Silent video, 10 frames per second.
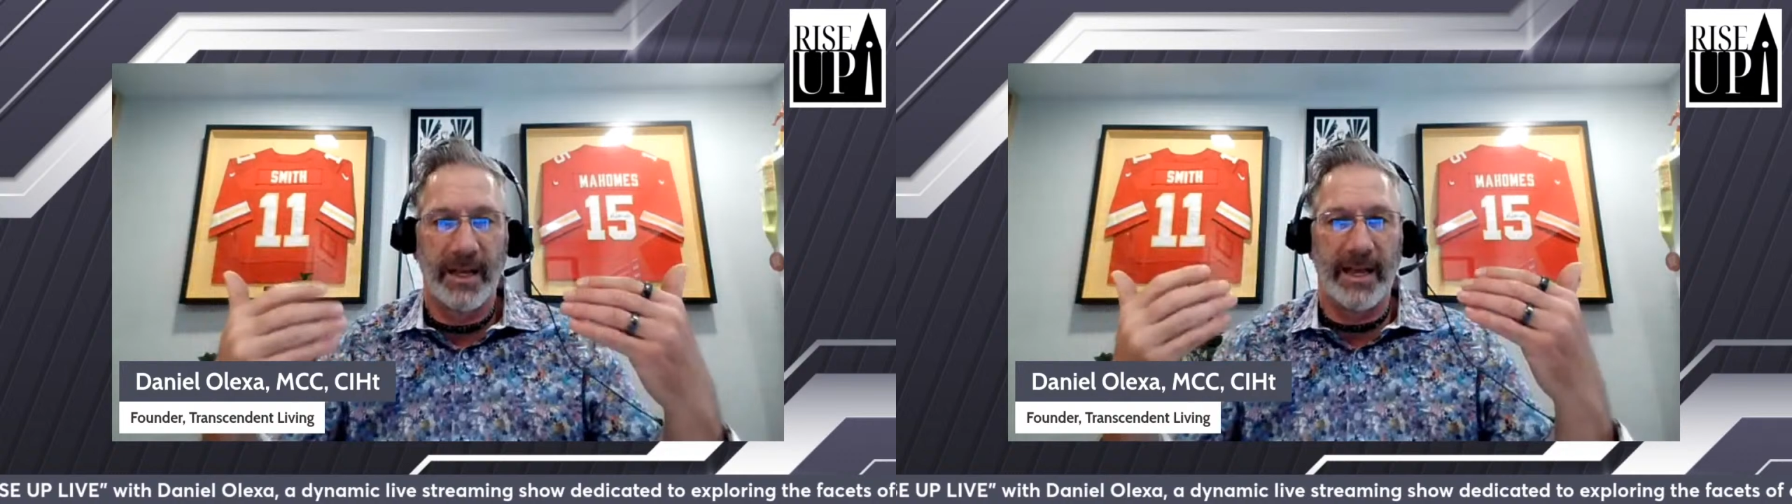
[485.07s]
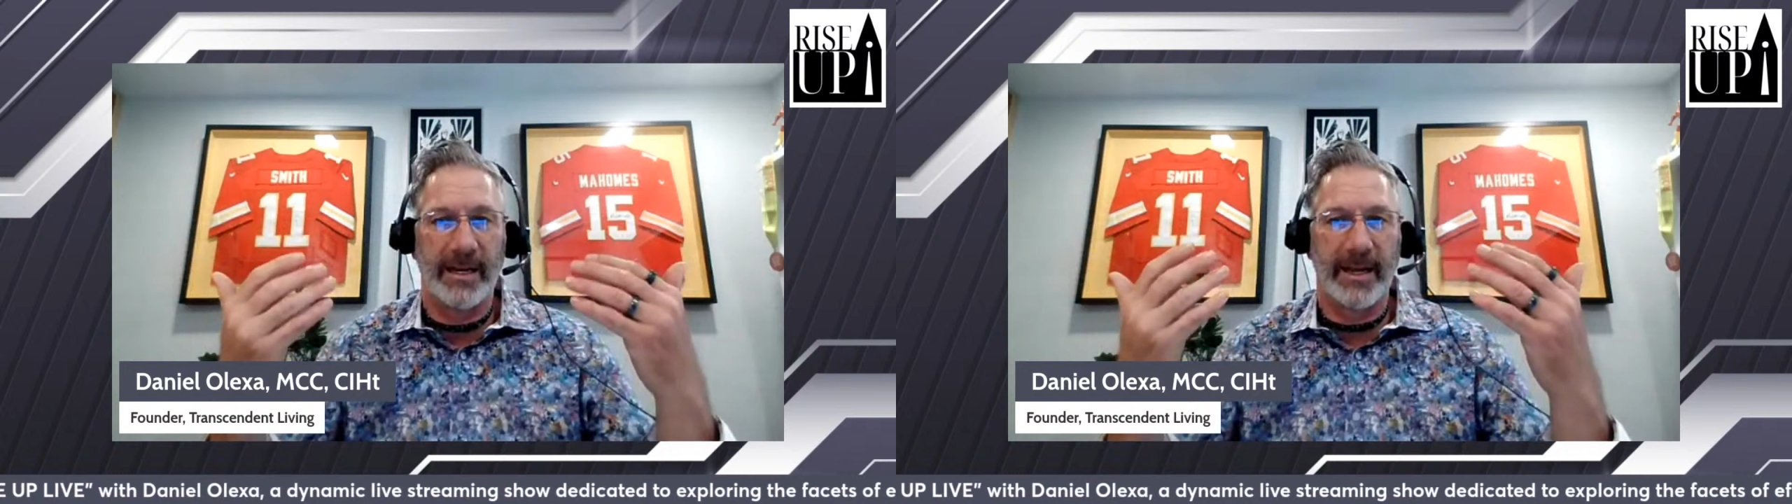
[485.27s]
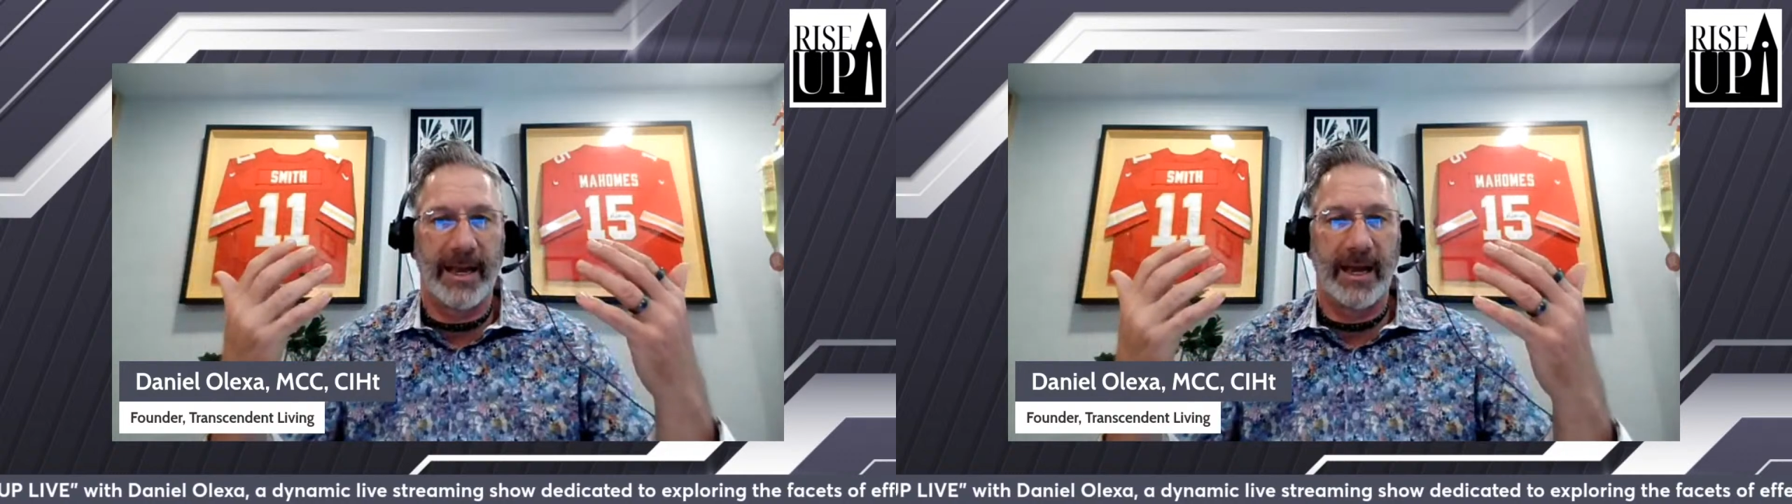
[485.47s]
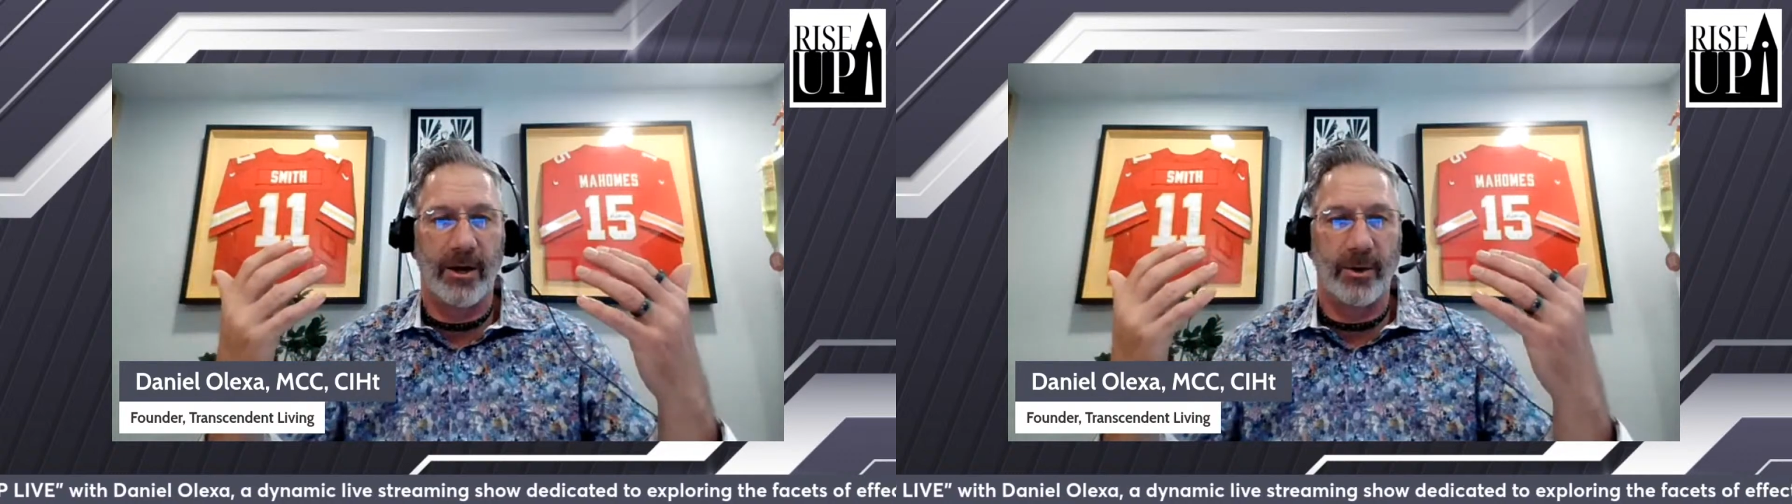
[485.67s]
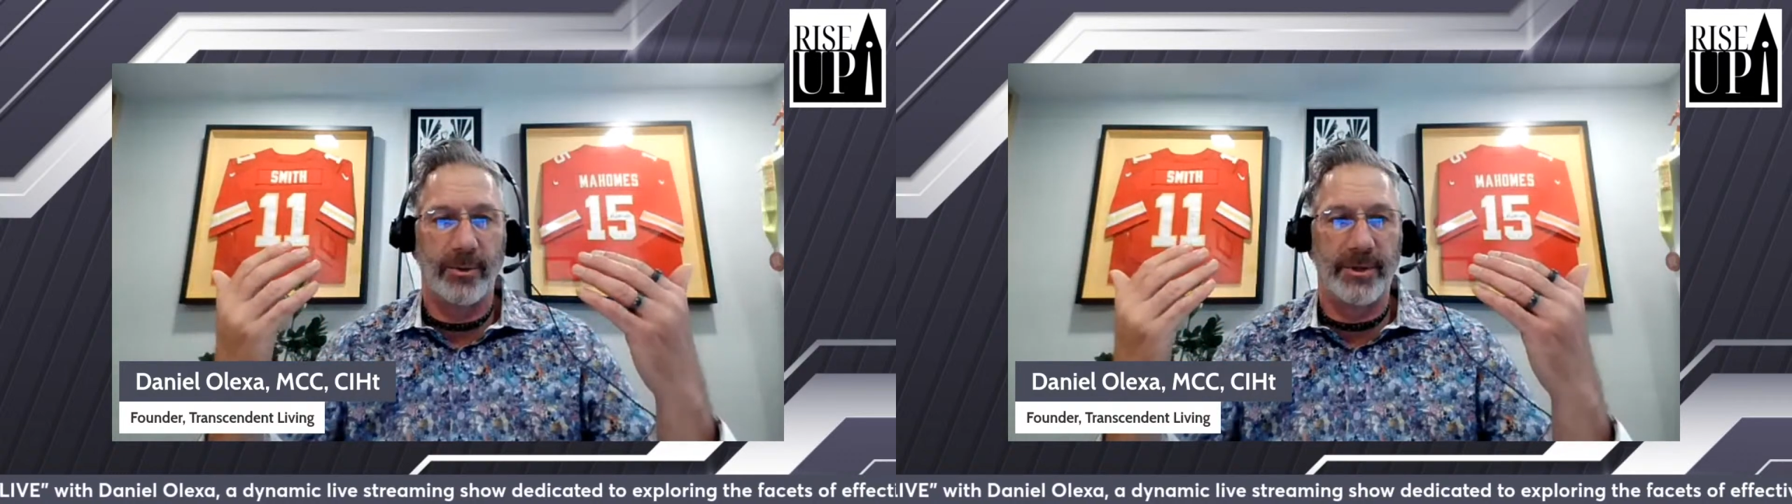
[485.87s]
and
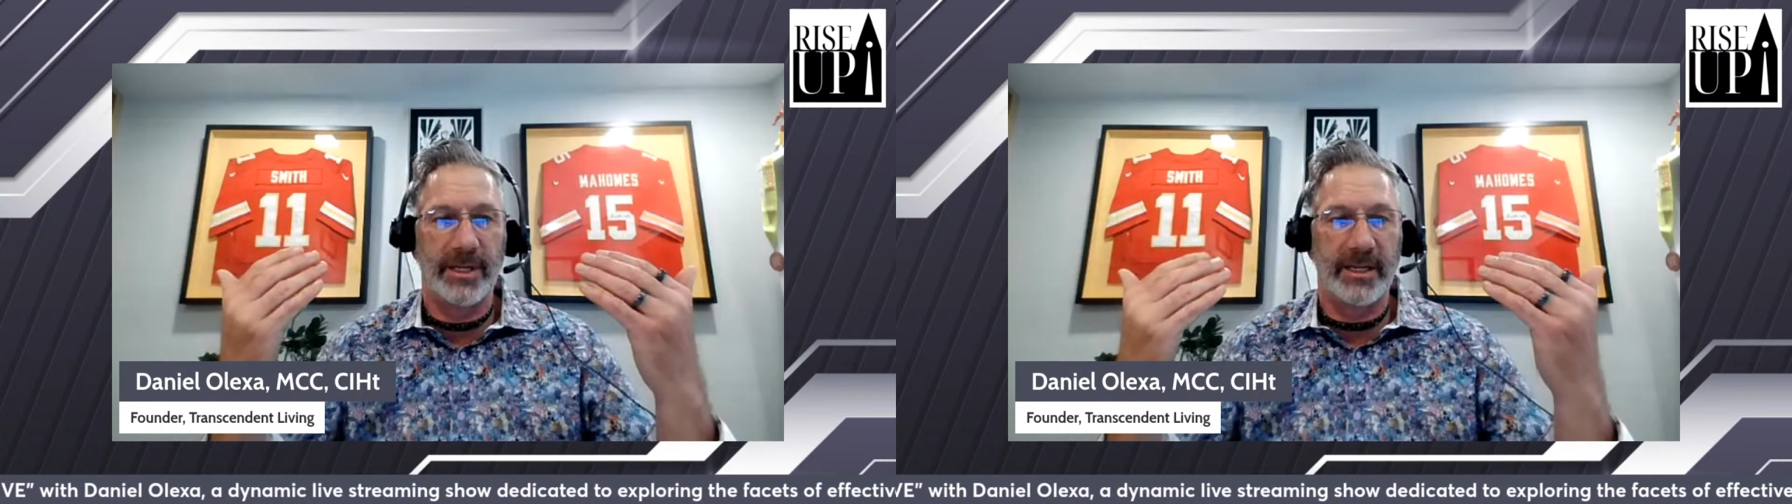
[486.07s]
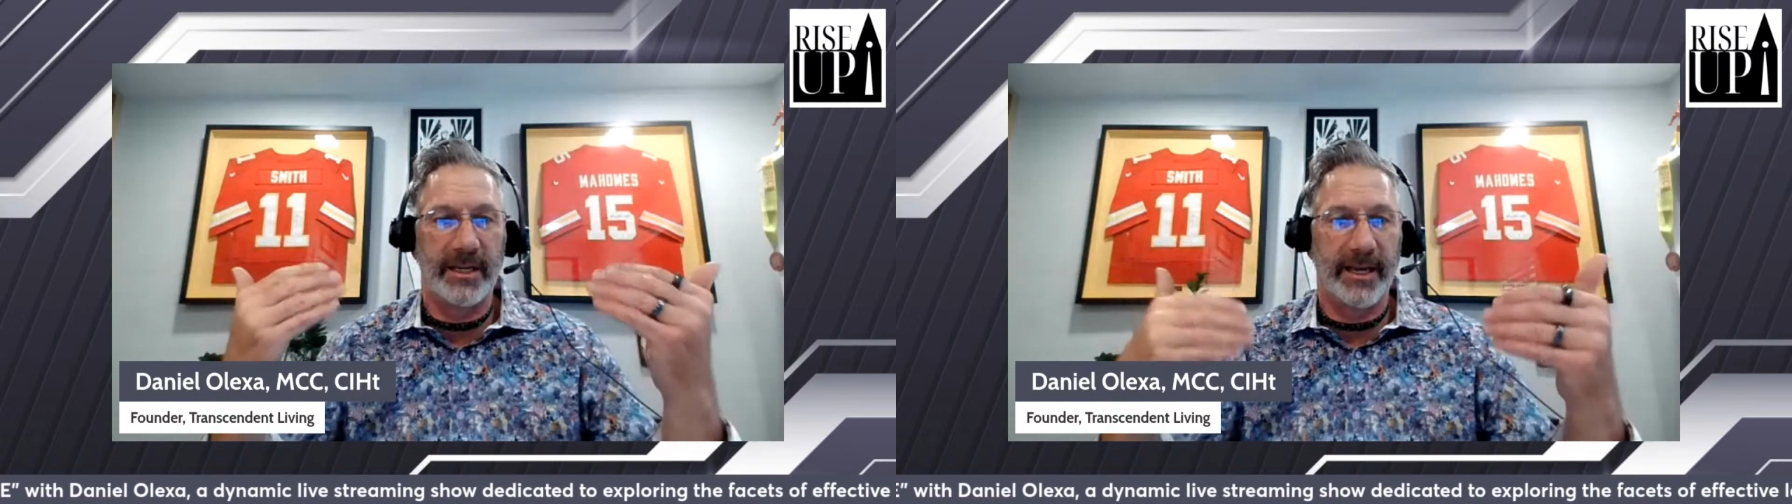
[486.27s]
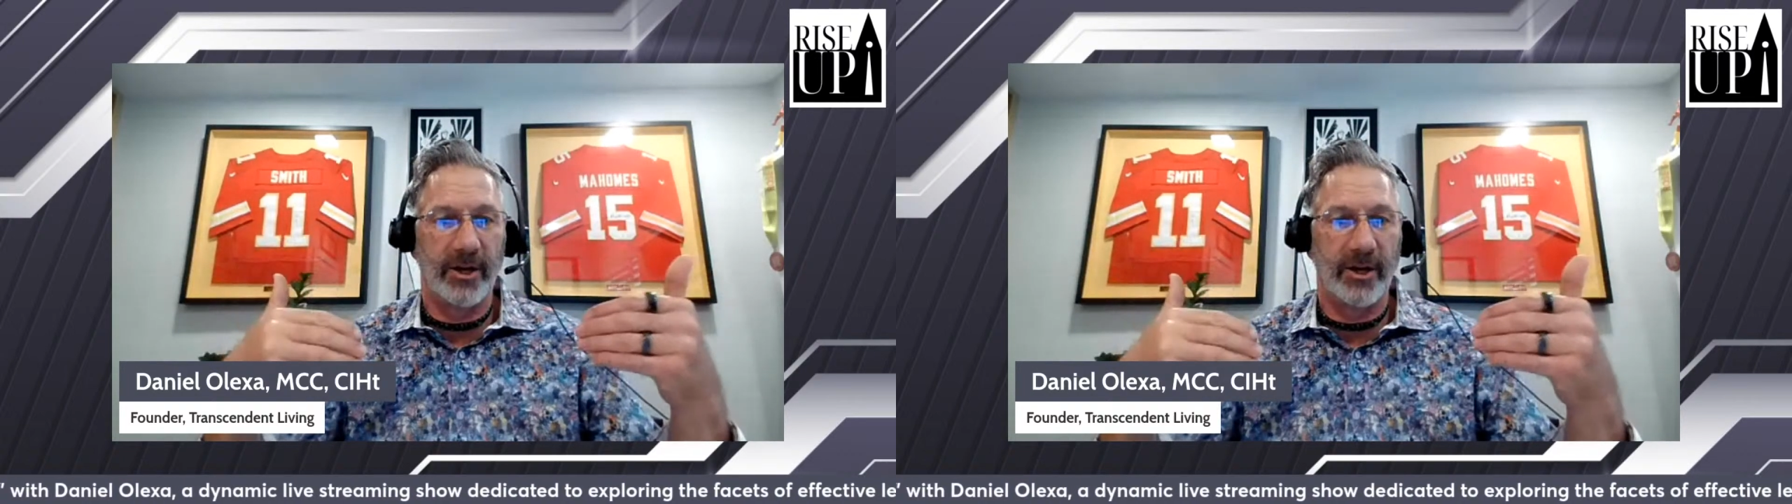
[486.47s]
how the